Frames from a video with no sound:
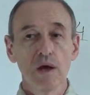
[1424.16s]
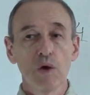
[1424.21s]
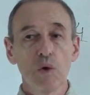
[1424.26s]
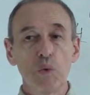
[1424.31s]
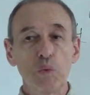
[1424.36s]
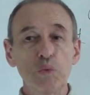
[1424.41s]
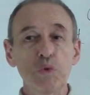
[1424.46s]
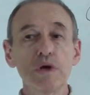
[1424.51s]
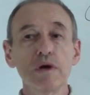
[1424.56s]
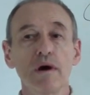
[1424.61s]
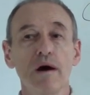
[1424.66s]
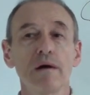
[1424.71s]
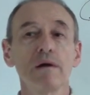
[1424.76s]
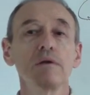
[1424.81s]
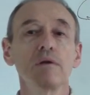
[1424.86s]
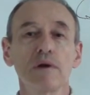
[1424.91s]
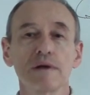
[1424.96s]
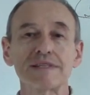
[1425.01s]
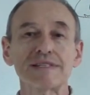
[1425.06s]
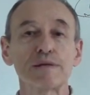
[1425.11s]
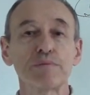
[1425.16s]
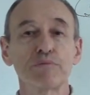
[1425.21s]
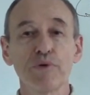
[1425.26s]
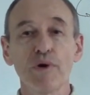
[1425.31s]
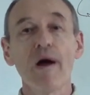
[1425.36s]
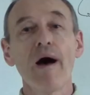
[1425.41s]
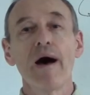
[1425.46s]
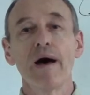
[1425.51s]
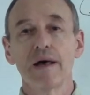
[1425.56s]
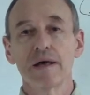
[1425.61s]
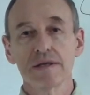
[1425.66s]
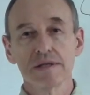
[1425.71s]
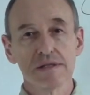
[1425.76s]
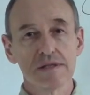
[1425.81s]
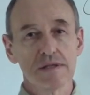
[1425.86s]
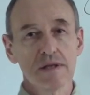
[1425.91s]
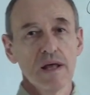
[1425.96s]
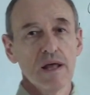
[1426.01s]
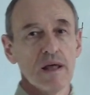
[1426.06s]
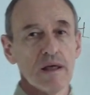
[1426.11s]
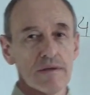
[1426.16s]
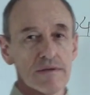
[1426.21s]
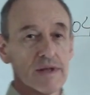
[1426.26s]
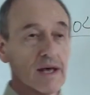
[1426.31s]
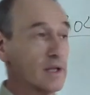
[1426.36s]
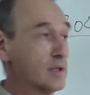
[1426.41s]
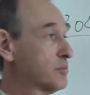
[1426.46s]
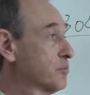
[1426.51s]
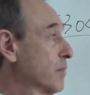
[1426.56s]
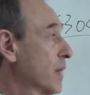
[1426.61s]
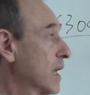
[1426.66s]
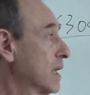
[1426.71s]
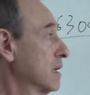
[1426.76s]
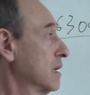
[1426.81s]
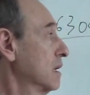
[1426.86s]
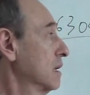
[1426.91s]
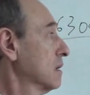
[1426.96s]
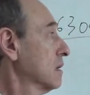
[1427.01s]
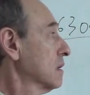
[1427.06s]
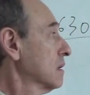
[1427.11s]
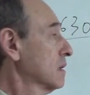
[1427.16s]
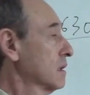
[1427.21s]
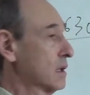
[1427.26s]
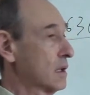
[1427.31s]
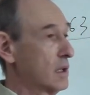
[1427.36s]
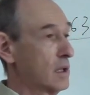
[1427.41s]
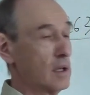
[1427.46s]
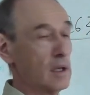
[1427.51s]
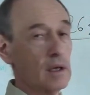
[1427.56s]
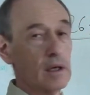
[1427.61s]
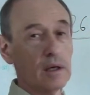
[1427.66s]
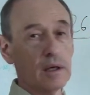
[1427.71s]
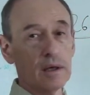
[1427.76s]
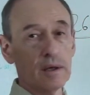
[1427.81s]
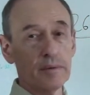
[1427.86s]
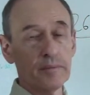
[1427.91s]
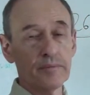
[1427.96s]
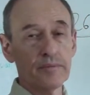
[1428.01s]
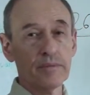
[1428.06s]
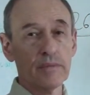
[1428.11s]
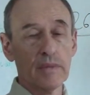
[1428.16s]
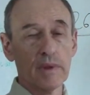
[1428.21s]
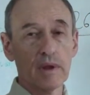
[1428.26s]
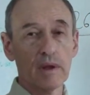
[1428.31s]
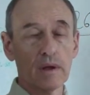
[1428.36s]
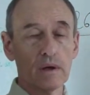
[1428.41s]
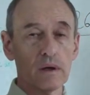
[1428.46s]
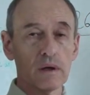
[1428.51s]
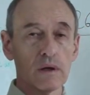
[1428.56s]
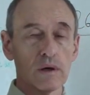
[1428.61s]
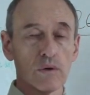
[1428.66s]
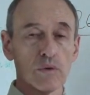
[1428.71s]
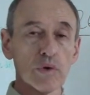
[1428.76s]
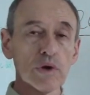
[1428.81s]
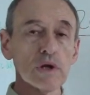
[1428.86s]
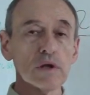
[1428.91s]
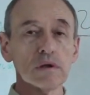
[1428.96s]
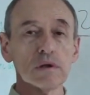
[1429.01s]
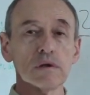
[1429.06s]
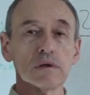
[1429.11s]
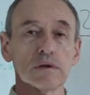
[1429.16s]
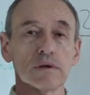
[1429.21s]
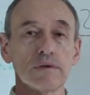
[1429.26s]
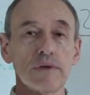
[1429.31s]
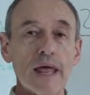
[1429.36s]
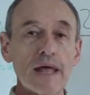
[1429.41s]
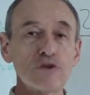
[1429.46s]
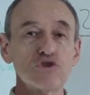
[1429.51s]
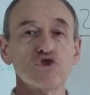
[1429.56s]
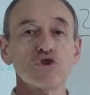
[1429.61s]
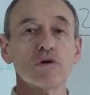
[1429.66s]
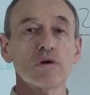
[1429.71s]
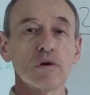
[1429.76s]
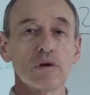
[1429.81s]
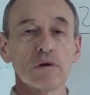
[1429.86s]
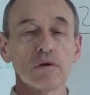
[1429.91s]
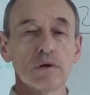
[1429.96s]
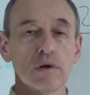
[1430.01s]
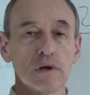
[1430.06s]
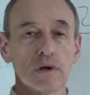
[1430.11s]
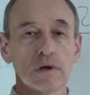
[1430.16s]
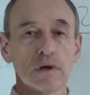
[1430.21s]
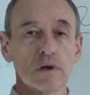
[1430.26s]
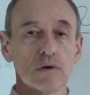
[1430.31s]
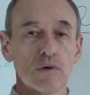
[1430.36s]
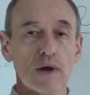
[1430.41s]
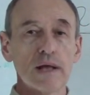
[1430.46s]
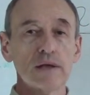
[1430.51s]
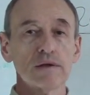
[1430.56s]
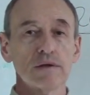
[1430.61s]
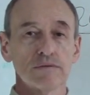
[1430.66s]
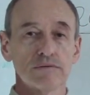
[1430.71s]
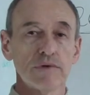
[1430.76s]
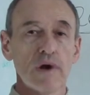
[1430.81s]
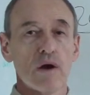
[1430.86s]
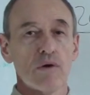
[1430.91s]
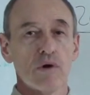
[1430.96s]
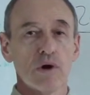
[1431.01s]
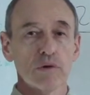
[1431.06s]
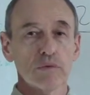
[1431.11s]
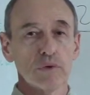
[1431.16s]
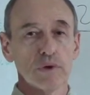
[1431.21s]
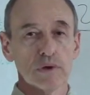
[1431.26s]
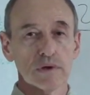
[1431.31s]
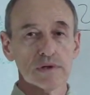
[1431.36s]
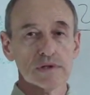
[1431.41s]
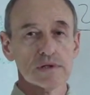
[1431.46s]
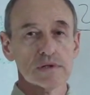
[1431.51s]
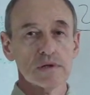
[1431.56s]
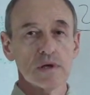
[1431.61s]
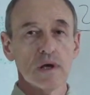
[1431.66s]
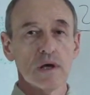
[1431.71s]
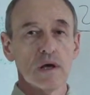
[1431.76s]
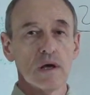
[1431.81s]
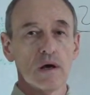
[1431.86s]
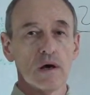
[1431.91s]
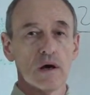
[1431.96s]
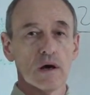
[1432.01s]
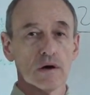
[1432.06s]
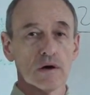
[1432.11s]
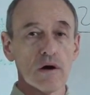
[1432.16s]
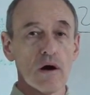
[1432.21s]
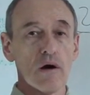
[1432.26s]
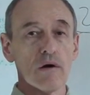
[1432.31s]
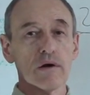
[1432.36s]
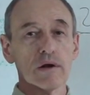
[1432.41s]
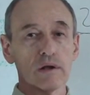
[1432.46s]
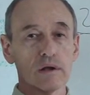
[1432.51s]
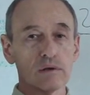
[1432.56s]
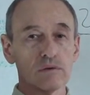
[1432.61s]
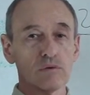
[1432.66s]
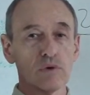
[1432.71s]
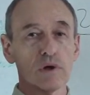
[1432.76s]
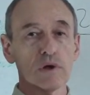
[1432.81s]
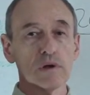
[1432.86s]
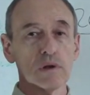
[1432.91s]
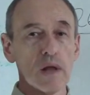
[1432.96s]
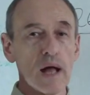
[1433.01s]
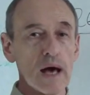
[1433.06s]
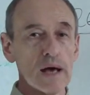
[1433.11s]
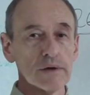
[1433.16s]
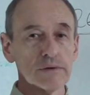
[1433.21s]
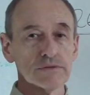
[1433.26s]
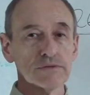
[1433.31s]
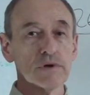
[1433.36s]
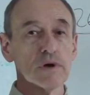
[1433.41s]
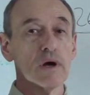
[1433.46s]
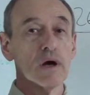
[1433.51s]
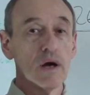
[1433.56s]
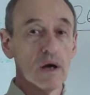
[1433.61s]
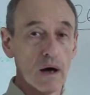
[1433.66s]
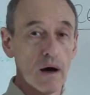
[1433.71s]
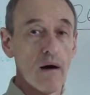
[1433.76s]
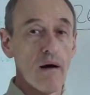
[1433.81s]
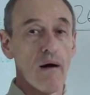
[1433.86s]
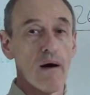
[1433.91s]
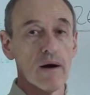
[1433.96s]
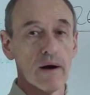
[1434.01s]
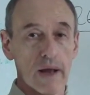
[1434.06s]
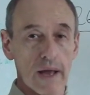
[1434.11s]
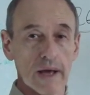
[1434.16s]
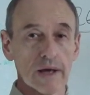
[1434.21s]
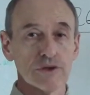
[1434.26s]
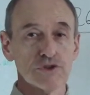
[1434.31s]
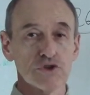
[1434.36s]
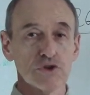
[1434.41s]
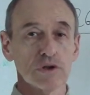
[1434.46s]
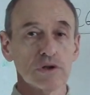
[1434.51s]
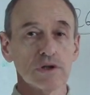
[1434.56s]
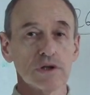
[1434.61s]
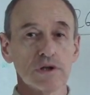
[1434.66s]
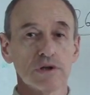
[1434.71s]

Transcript: we are not surprised that many um, real natural random variables occurring in real life are actually